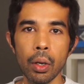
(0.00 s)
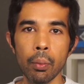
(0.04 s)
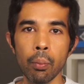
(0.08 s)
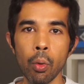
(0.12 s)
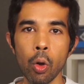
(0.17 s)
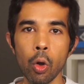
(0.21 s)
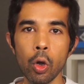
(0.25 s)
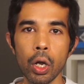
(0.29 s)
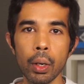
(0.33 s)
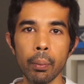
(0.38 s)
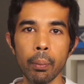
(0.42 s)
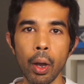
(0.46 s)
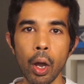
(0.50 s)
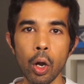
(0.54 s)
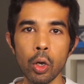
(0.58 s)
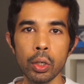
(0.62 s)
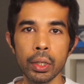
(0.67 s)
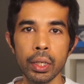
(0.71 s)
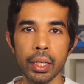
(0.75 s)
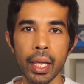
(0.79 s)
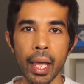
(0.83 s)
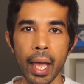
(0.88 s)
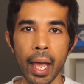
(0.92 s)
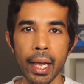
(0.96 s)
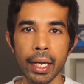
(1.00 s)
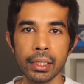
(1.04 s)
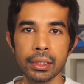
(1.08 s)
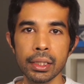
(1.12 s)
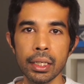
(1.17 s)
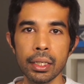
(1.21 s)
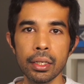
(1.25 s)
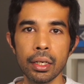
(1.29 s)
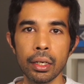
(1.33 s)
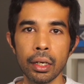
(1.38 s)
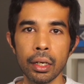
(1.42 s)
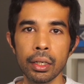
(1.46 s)
more about the
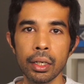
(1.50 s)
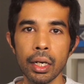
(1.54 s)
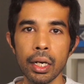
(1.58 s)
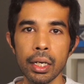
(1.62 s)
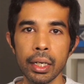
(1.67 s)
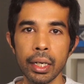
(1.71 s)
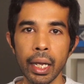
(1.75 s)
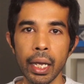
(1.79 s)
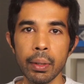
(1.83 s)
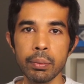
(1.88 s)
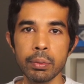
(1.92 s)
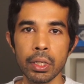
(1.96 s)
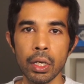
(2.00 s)
action return types